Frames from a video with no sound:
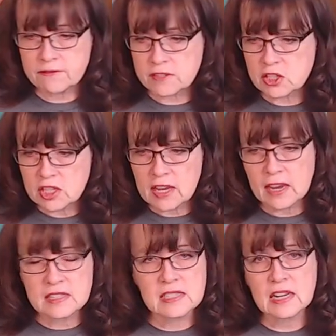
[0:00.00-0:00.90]
And she
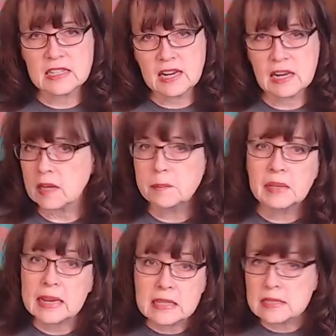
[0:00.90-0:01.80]
has titanium
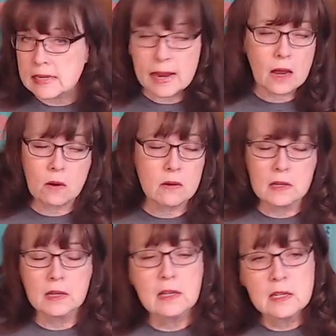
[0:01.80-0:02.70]
plates now
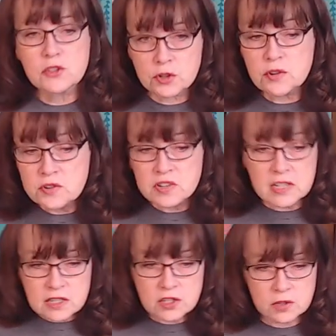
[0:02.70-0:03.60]
screwed
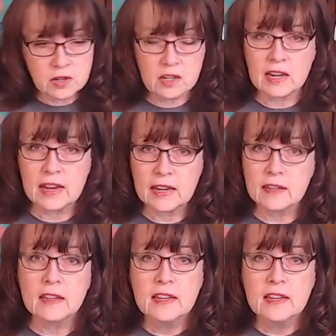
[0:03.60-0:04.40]
into her leg.